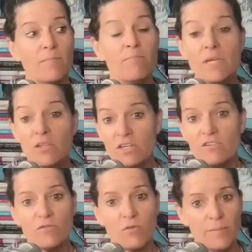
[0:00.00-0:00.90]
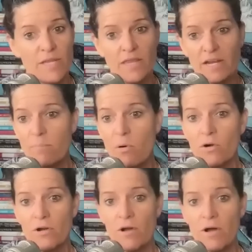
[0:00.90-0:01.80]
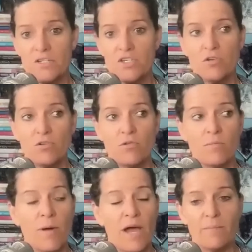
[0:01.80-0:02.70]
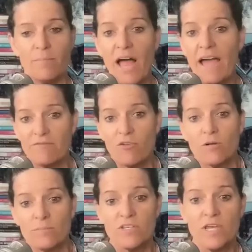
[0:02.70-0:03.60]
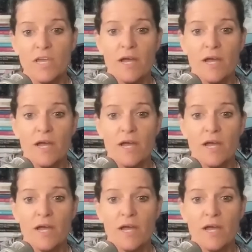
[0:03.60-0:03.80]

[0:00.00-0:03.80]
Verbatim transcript: millions of women that have poured onto my platforms